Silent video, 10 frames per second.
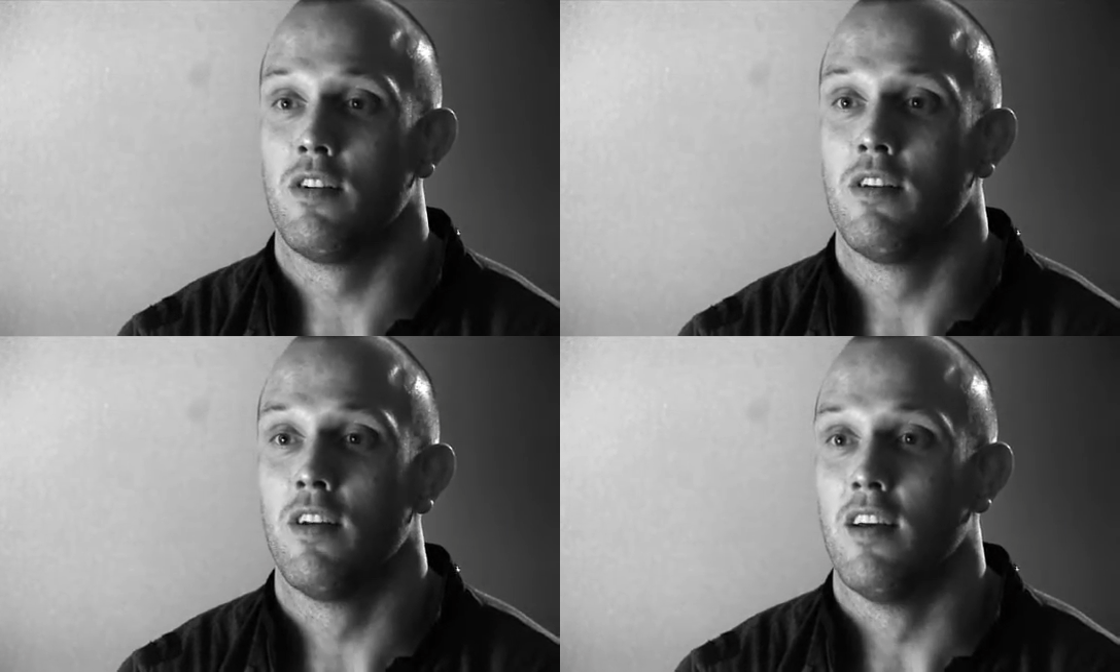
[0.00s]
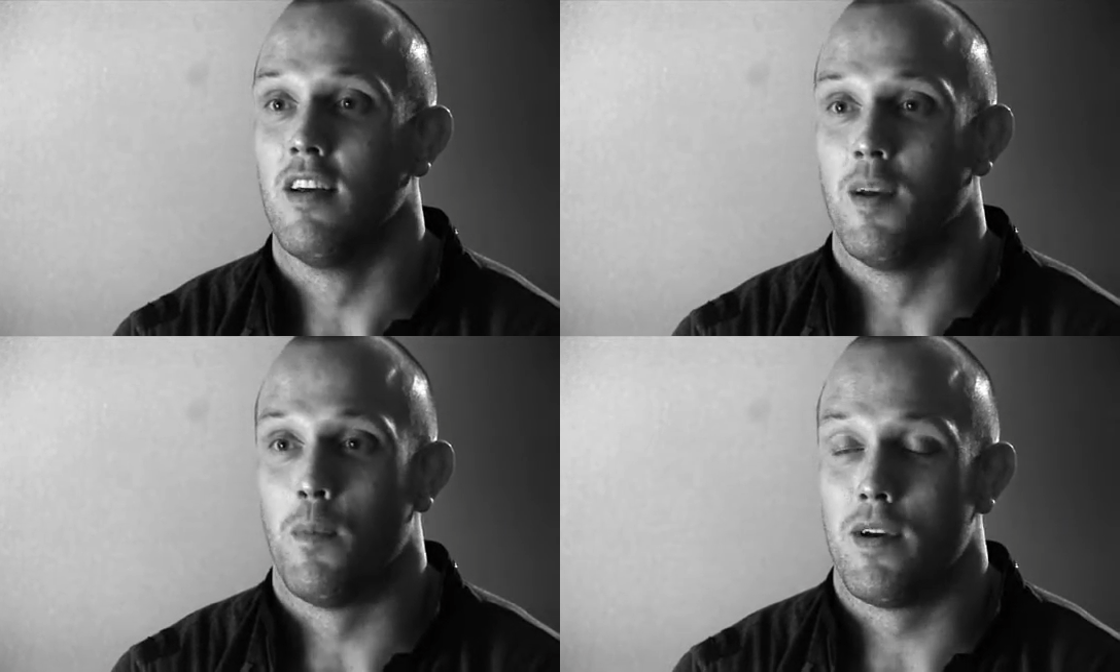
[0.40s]
And
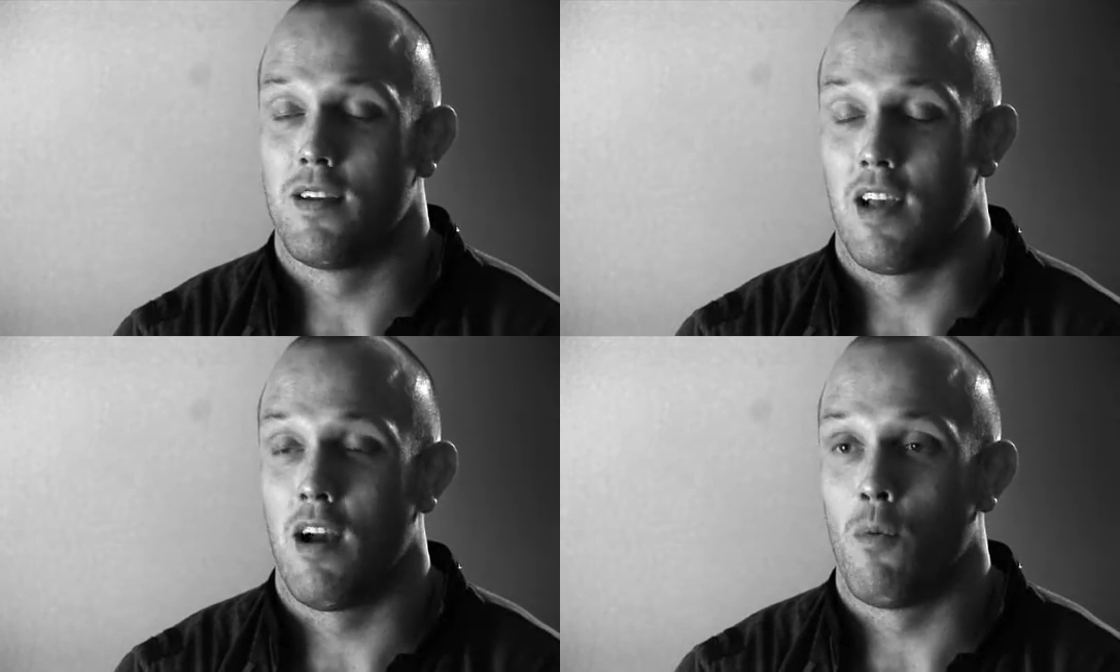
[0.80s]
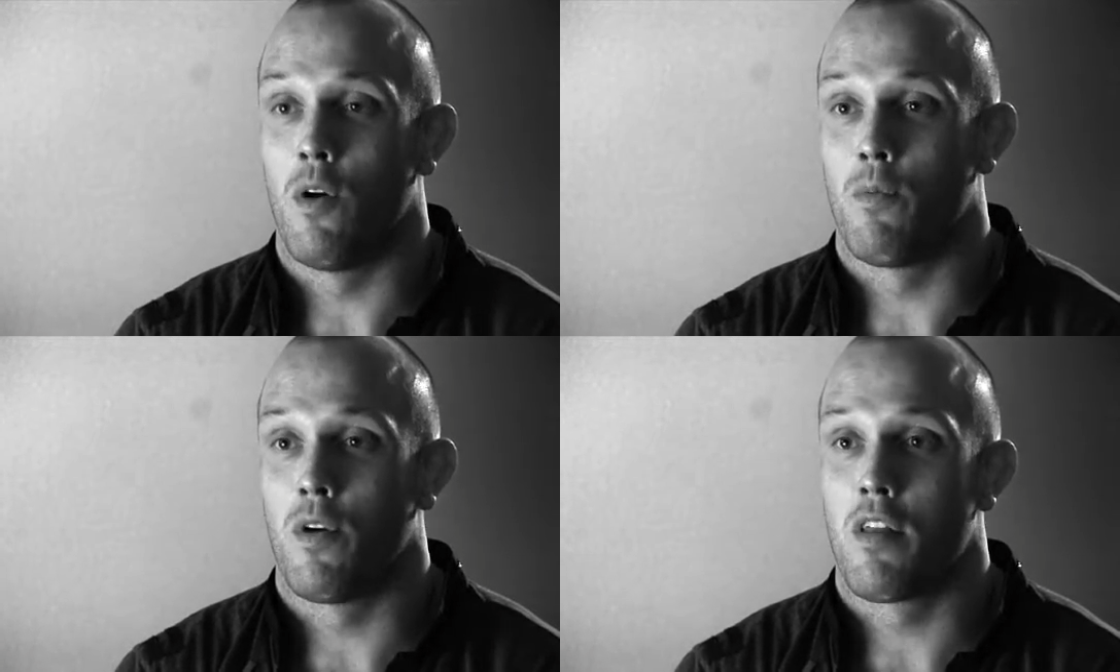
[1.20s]
basically,
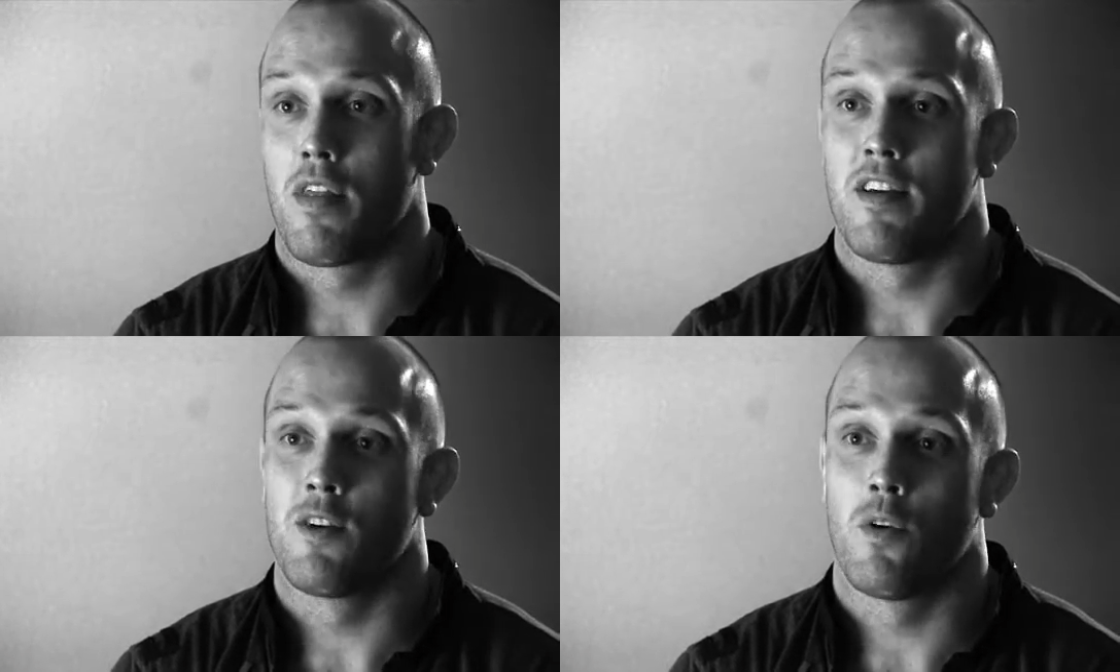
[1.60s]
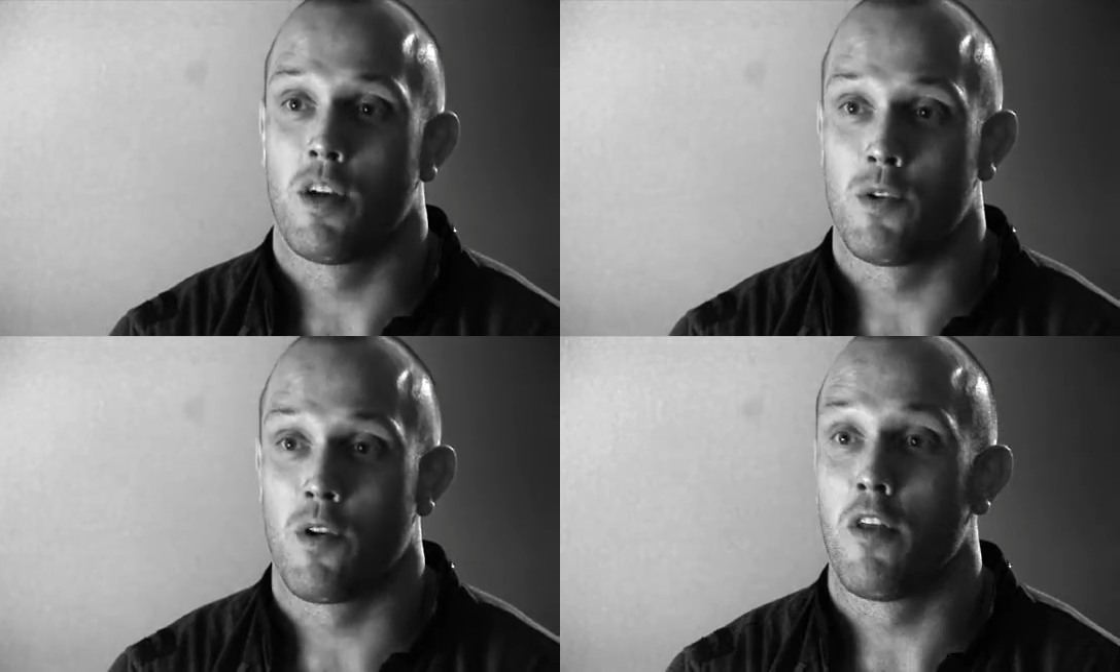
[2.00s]
one of the things
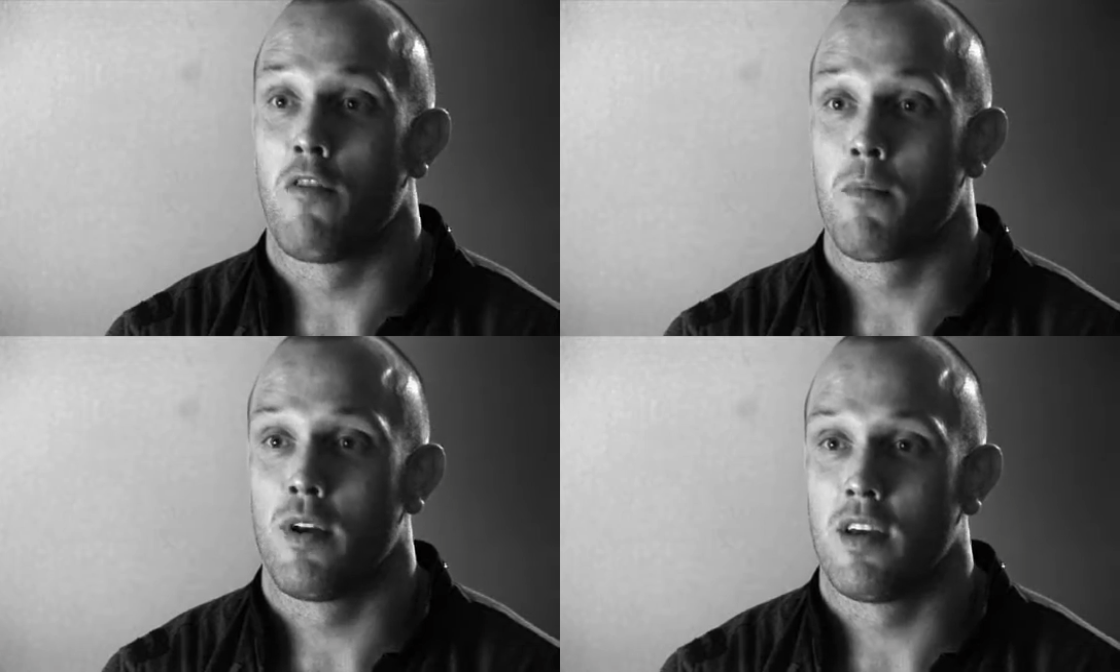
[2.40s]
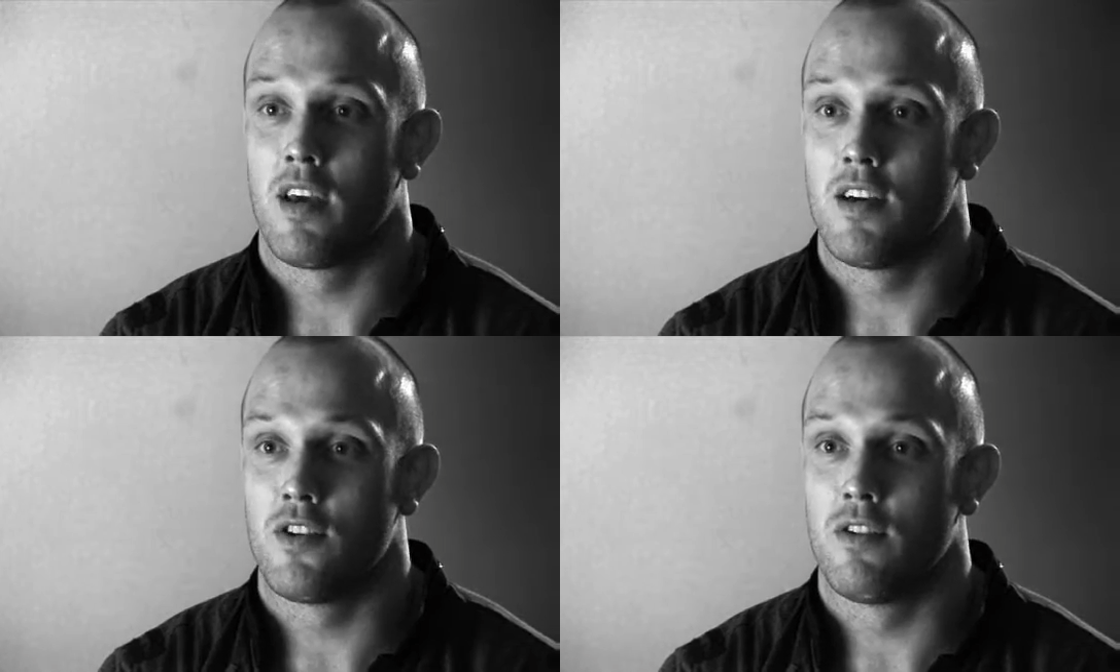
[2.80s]
was I was on the wrong
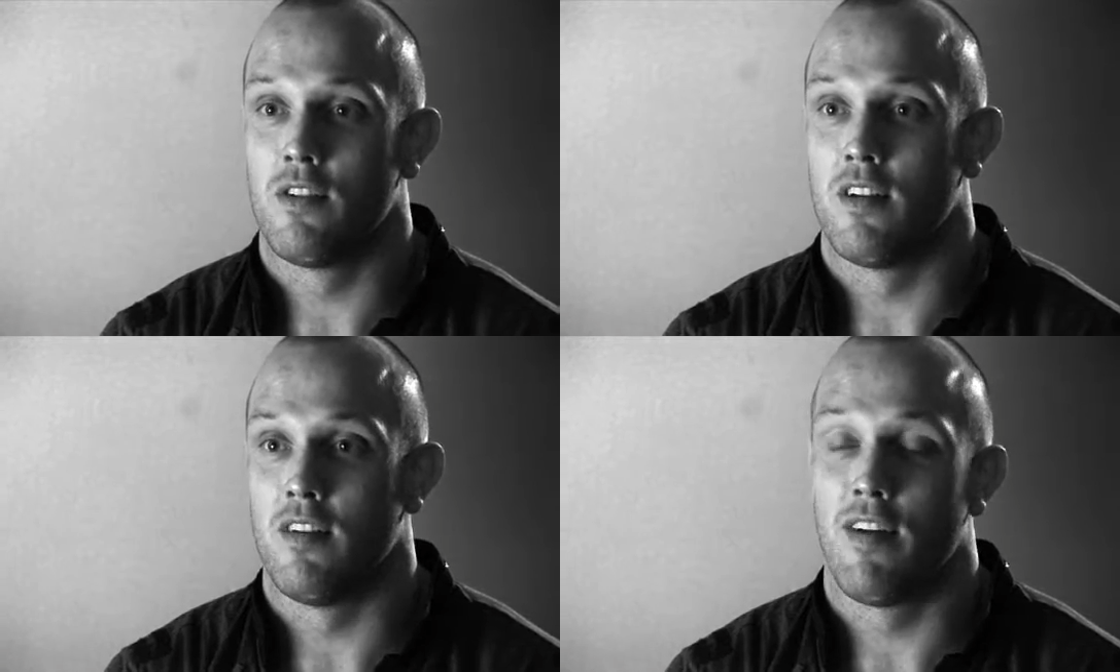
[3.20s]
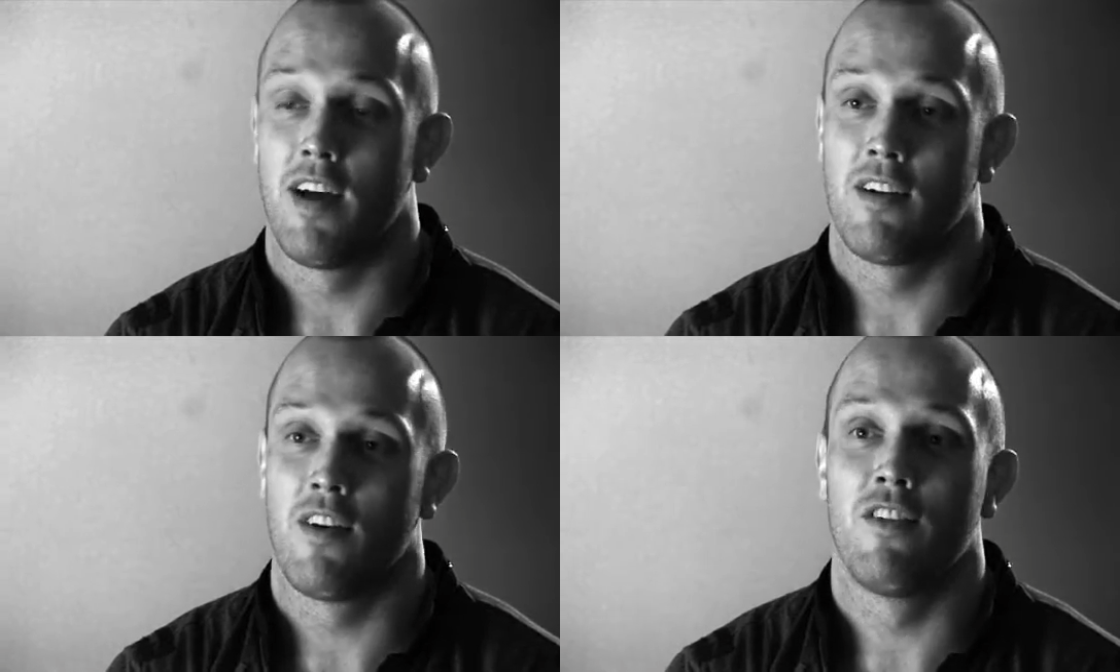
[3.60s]
medication, and if
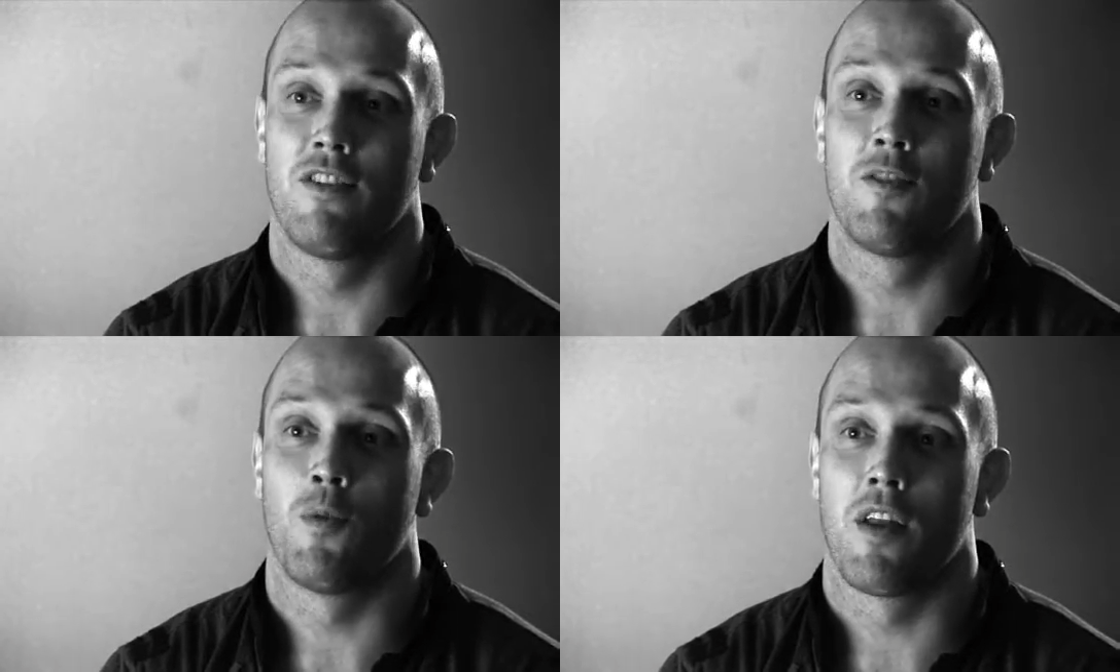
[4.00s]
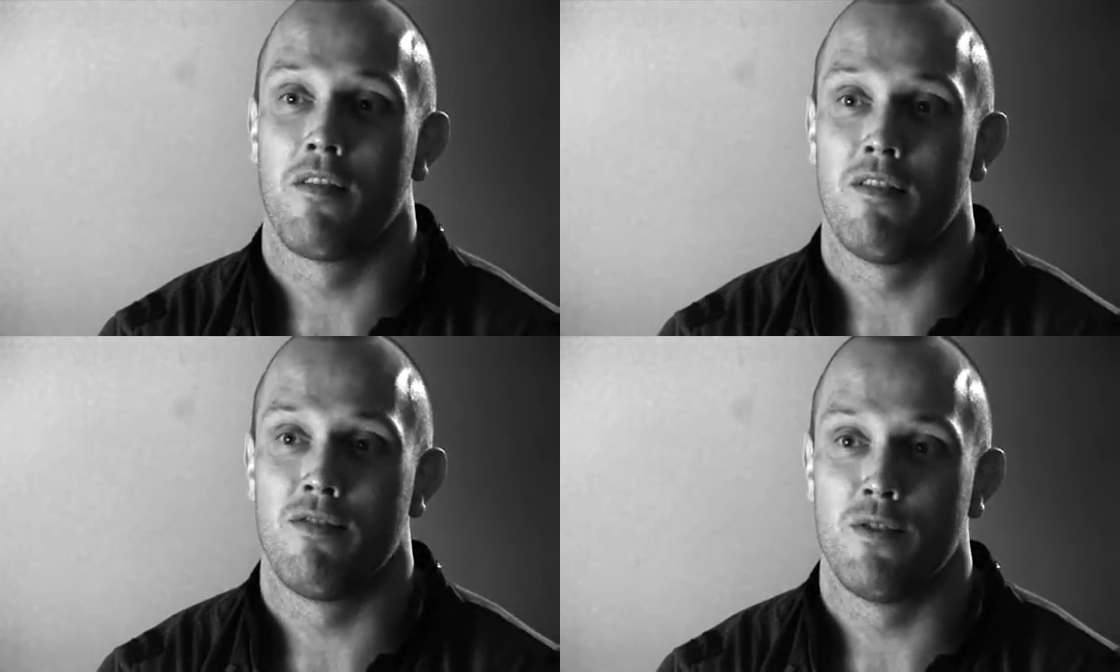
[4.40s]
I'd have gone to one
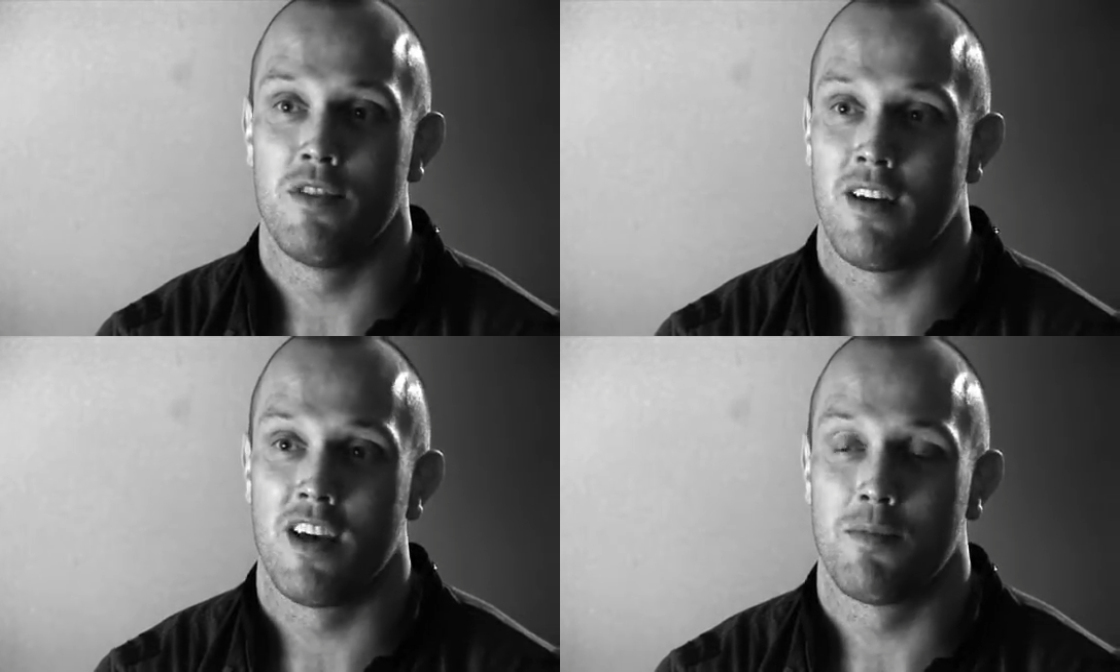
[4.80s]
of the reviews they'd asked